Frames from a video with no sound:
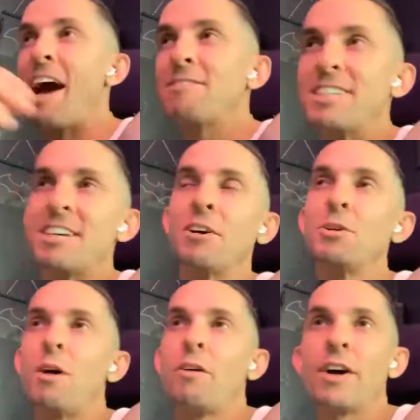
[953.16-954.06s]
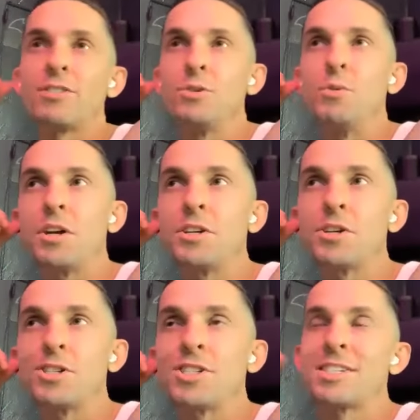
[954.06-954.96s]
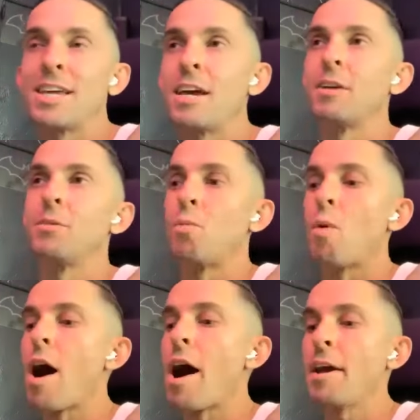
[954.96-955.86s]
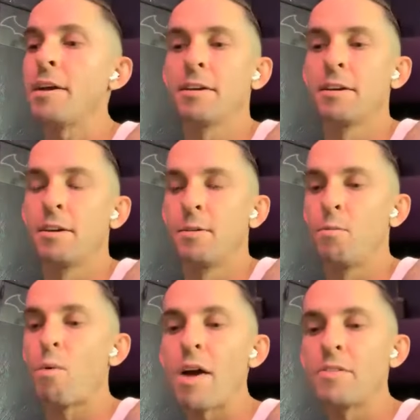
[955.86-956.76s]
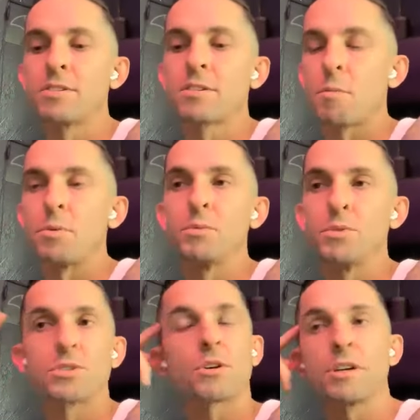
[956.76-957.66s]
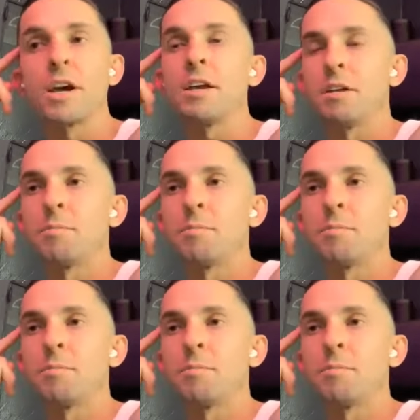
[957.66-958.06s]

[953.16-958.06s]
have to tell you all that so you understand why this company was created.